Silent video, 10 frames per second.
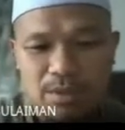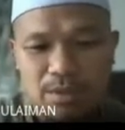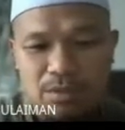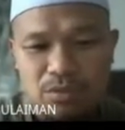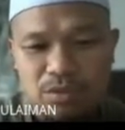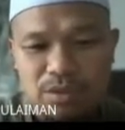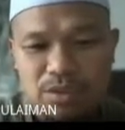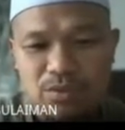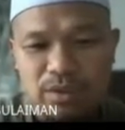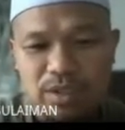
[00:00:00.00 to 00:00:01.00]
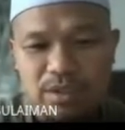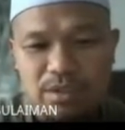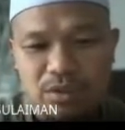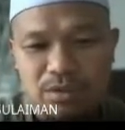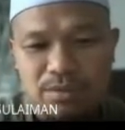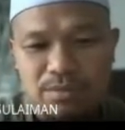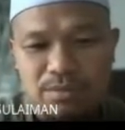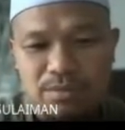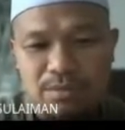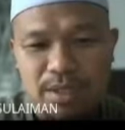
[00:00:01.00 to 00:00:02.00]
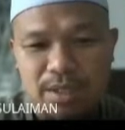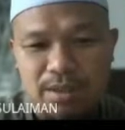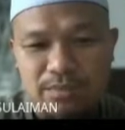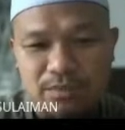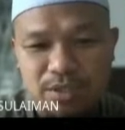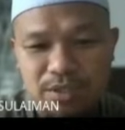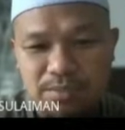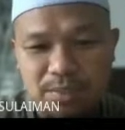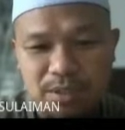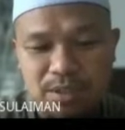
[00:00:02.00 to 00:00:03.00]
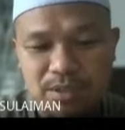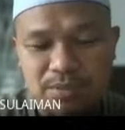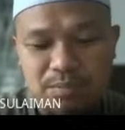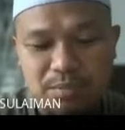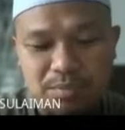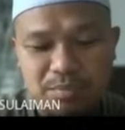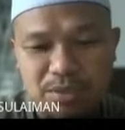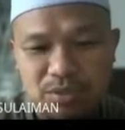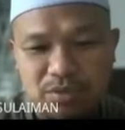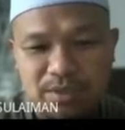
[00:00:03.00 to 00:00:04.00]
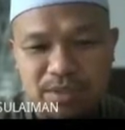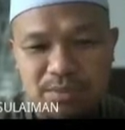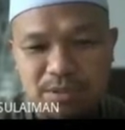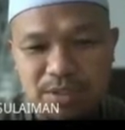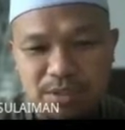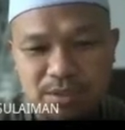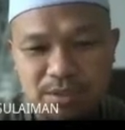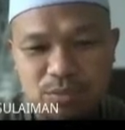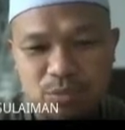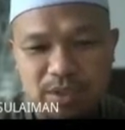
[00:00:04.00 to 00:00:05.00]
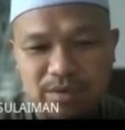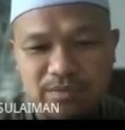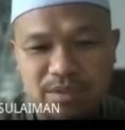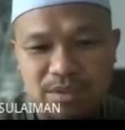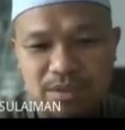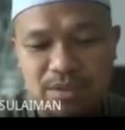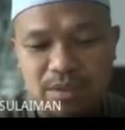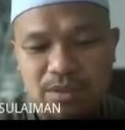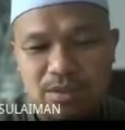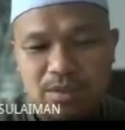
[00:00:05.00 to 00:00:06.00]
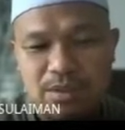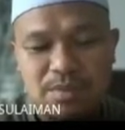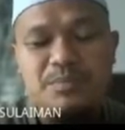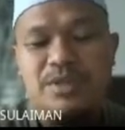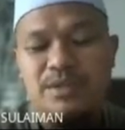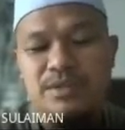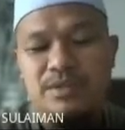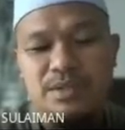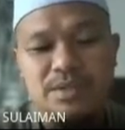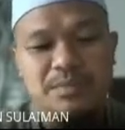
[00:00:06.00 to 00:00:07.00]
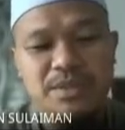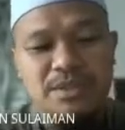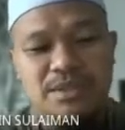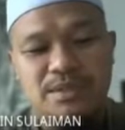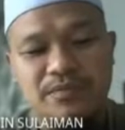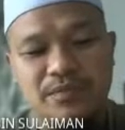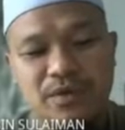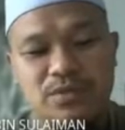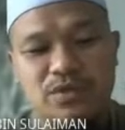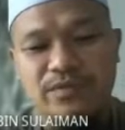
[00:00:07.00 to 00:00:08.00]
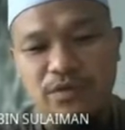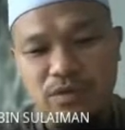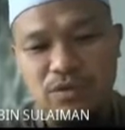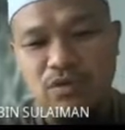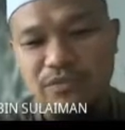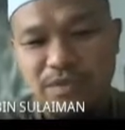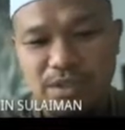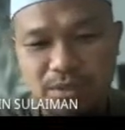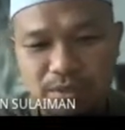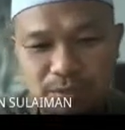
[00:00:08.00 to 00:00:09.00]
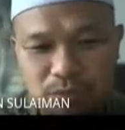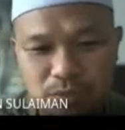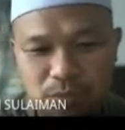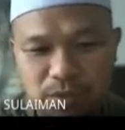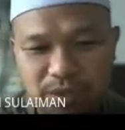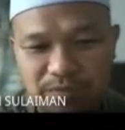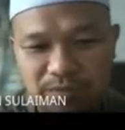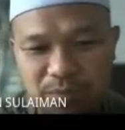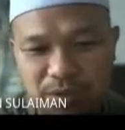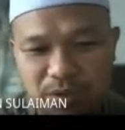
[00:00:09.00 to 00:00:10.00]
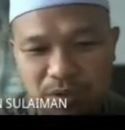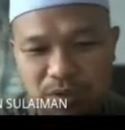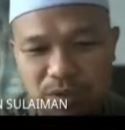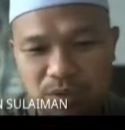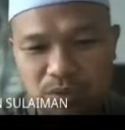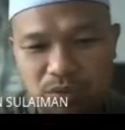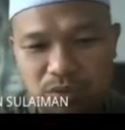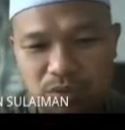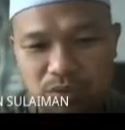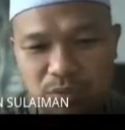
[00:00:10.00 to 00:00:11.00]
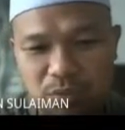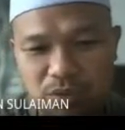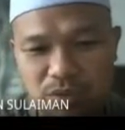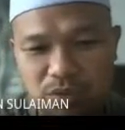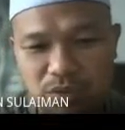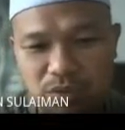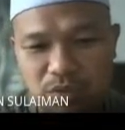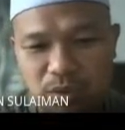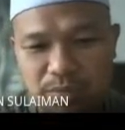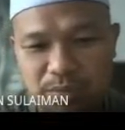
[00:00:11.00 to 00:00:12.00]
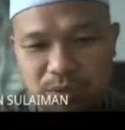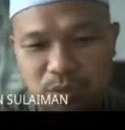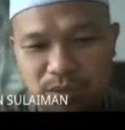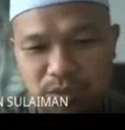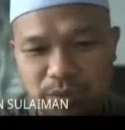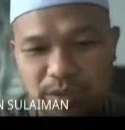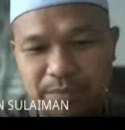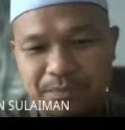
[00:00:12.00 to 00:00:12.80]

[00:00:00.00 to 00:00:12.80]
solution to get the loss. But for this purpose of examination, we have the simplest forms of loss coefficients. So we have P loss equal to 0.001 P1 square,